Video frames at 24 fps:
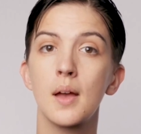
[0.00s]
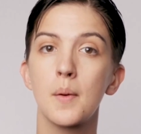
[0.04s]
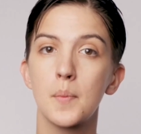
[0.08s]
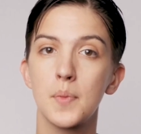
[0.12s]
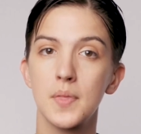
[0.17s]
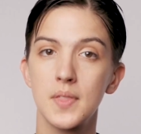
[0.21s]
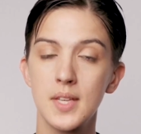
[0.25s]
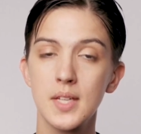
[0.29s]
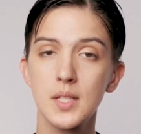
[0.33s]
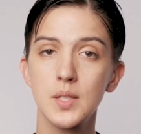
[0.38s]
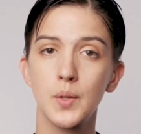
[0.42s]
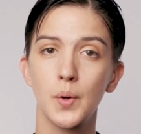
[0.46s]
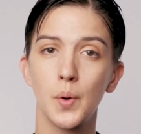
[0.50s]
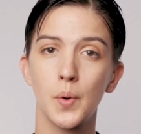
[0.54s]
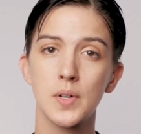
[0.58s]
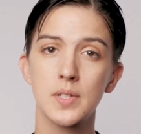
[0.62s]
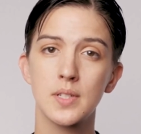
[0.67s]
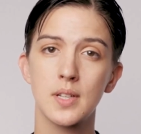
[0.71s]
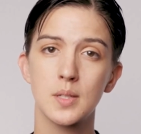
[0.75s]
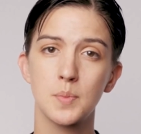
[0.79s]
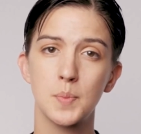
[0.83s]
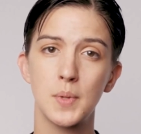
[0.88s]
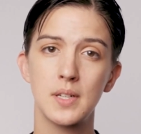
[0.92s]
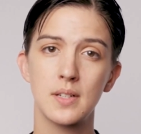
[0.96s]
This course
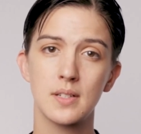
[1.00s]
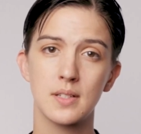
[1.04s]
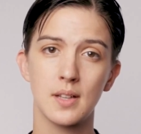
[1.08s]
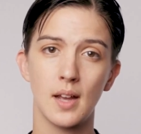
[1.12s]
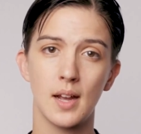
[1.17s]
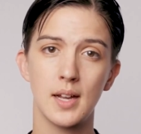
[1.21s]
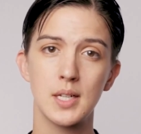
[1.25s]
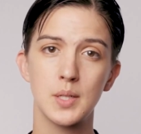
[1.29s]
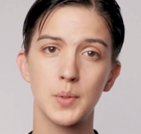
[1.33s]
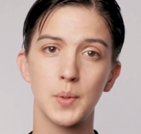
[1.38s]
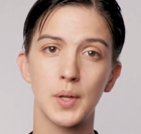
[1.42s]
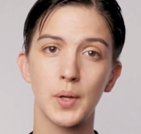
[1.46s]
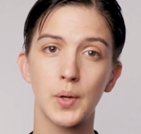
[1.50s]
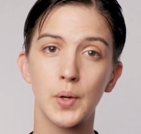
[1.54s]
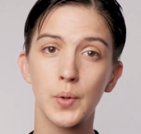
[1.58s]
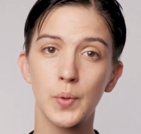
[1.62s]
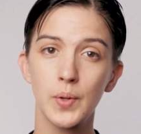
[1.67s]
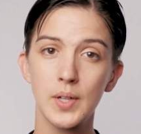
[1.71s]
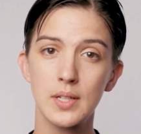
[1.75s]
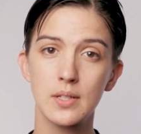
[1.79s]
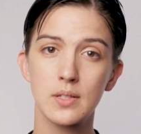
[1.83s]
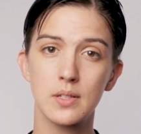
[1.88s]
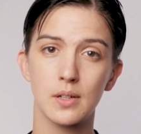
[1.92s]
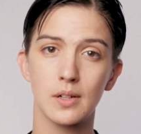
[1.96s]
has been designed to
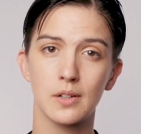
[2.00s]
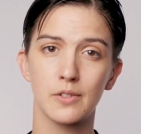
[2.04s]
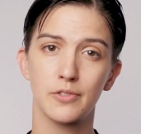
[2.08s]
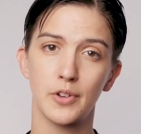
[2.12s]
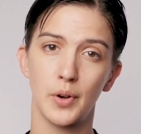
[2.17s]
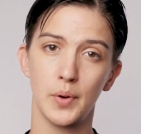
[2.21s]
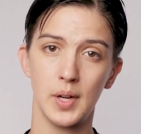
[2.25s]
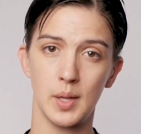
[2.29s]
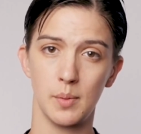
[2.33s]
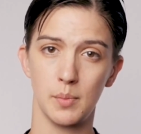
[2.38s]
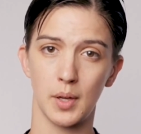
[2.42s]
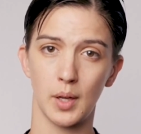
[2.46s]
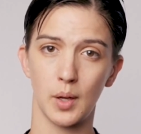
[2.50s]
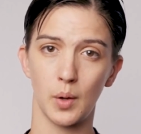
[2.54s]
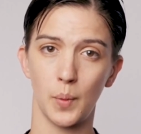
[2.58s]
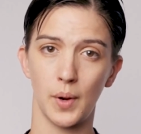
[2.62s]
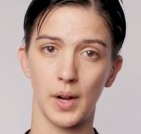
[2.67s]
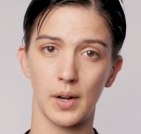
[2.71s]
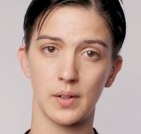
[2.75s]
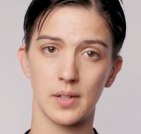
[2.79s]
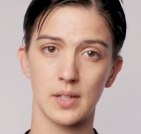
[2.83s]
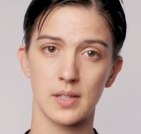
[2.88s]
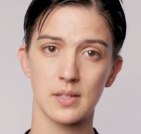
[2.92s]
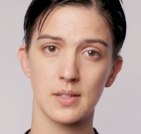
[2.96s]
increase your phonemic
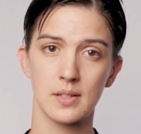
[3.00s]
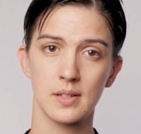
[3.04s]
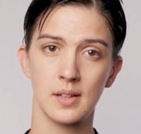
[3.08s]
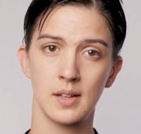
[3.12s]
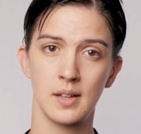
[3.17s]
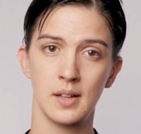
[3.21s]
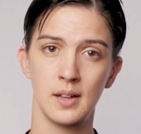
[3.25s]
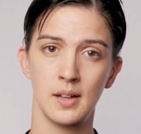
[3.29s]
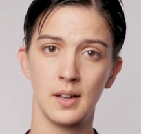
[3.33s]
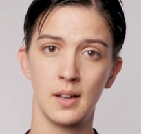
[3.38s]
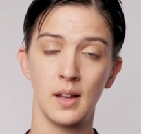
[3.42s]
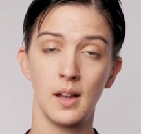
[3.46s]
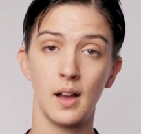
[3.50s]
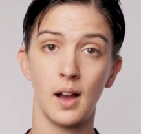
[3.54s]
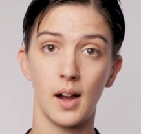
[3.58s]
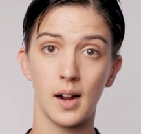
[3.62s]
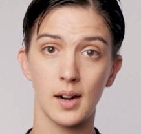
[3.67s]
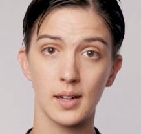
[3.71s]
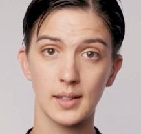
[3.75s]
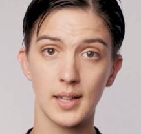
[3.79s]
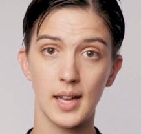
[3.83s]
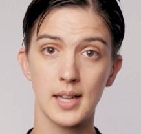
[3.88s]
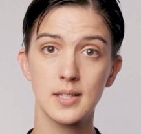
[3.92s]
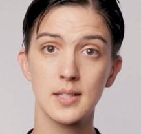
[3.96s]
awareness.
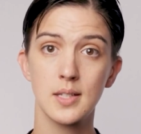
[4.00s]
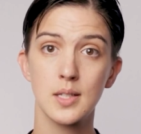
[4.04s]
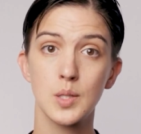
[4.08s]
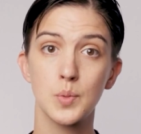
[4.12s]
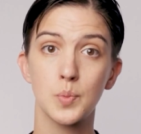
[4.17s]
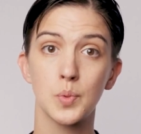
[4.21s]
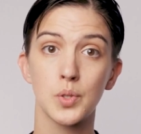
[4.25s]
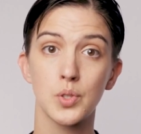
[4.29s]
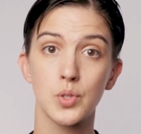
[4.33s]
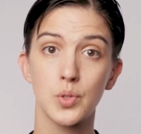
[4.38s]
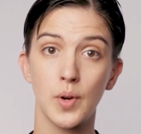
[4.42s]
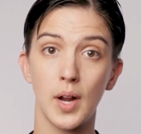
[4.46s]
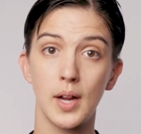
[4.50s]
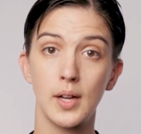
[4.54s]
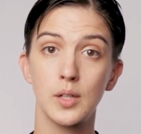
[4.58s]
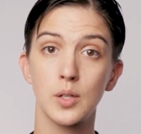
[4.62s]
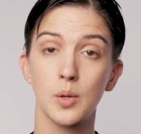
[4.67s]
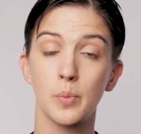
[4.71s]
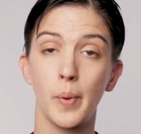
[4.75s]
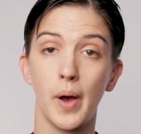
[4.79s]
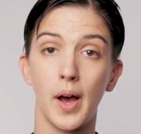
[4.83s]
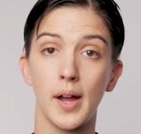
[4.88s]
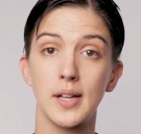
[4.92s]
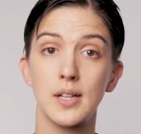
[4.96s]
Our lessons will train your
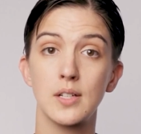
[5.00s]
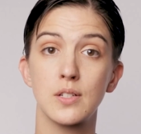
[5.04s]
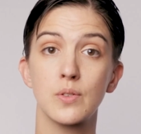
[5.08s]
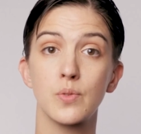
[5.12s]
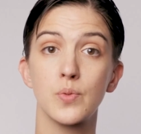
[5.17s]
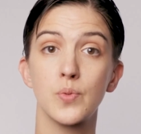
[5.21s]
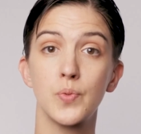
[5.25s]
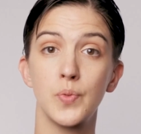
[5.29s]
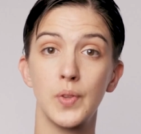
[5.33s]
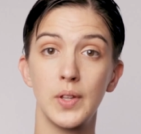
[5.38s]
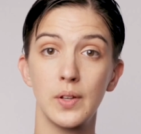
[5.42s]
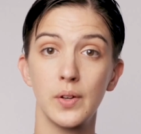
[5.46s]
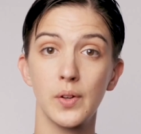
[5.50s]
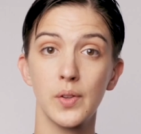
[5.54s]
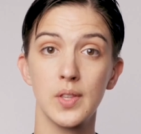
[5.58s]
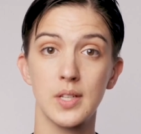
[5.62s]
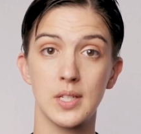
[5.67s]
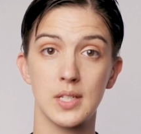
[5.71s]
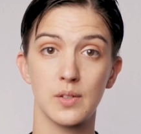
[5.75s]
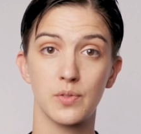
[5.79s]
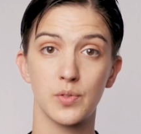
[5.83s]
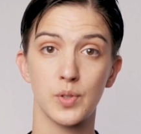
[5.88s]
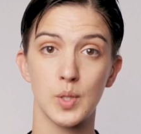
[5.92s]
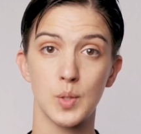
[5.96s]
body to feel the
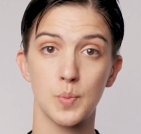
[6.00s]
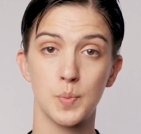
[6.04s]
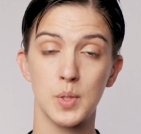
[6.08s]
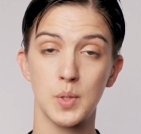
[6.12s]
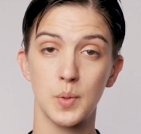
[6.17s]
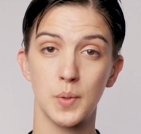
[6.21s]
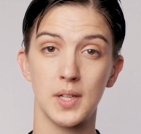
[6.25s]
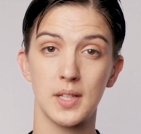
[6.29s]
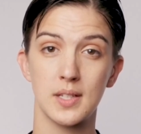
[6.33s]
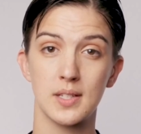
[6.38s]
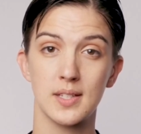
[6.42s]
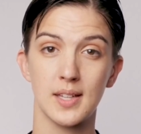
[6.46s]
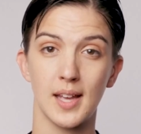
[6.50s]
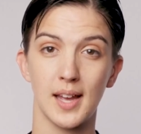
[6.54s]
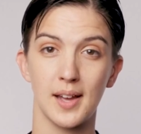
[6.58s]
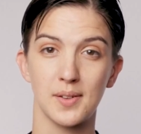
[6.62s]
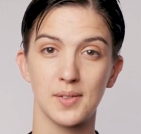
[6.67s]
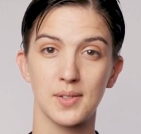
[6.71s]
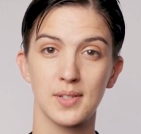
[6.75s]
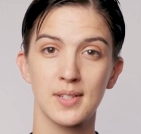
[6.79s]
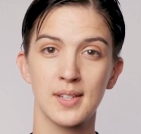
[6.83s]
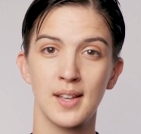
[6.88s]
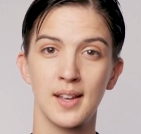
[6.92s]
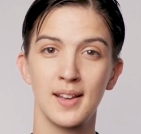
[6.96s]
difference between
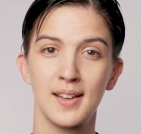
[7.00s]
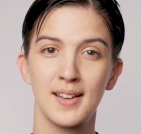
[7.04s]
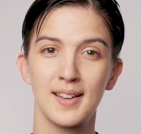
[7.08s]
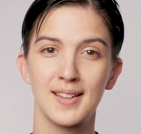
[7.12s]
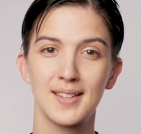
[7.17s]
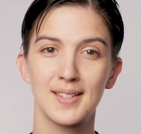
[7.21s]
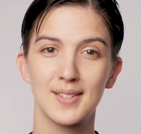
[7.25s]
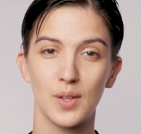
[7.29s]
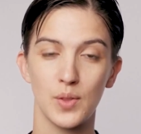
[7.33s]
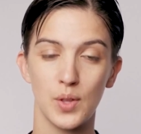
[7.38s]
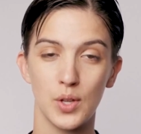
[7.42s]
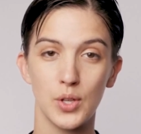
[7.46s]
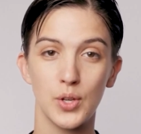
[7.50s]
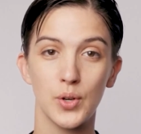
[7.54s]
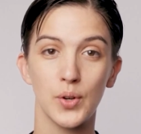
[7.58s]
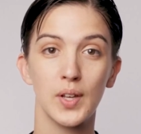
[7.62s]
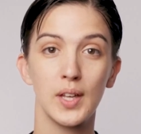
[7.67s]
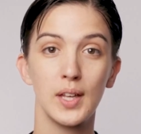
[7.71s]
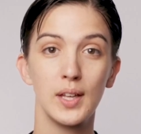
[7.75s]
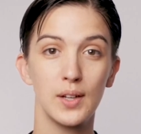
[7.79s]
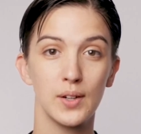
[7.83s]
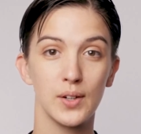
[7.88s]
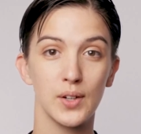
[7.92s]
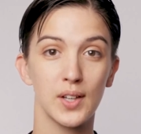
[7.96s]
sounds so that your
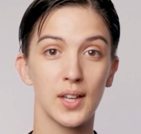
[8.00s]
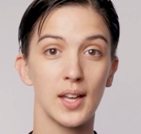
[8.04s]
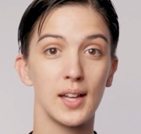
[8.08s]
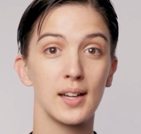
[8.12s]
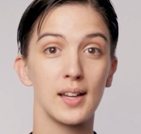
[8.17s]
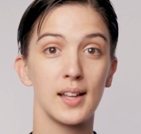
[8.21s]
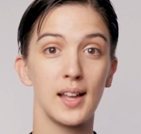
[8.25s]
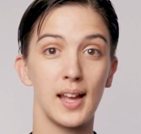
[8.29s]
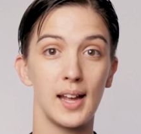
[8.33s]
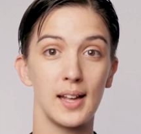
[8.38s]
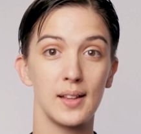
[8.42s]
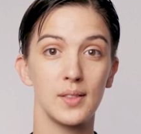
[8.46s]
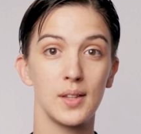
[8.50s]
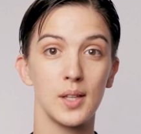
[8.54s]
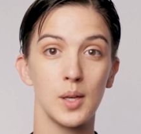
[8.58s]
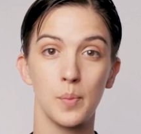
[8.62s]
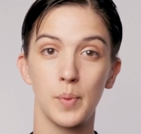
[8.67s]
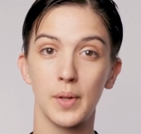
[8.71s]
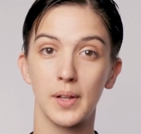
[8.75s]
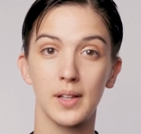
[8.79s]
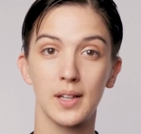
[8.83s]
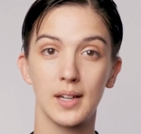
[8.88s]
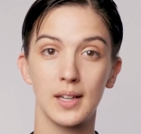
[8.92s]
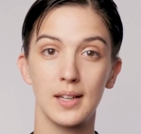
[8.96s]
ear can gain the
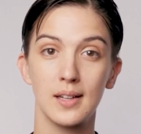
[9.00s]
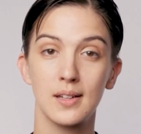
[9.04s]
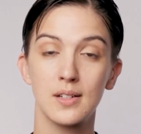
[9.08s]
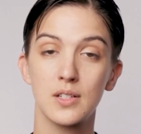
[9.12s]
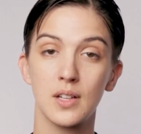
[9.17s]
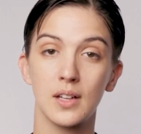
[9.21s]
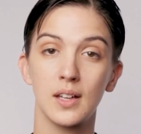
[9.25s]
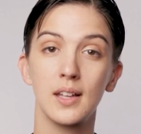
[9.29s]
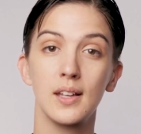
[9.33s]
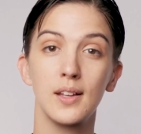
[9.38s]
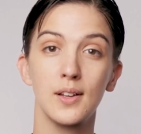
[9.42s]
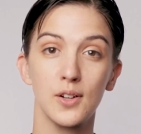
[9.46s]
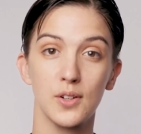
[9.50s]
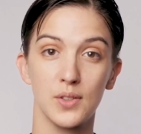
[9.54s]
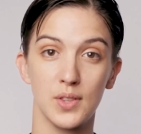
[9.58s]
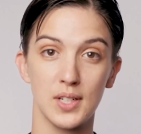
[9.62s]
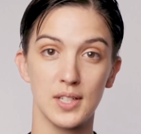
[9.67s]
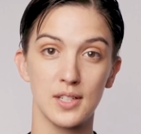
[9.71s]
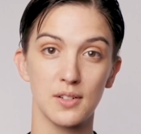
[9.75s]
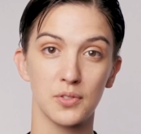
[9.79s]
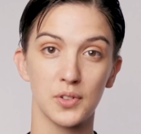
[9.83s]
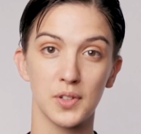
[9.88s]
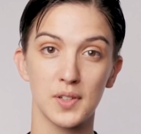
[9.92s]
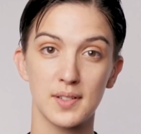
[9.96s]
ability to hear the
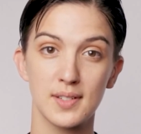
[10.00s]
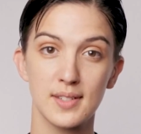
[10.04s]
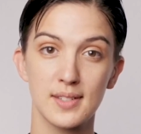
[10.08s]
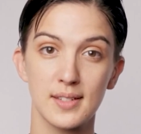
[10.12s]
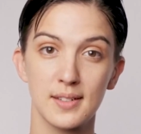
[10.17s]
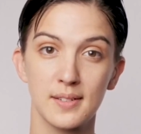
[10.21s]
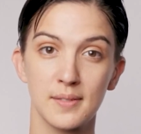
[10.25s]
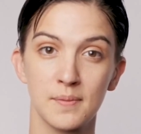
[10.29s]
difference.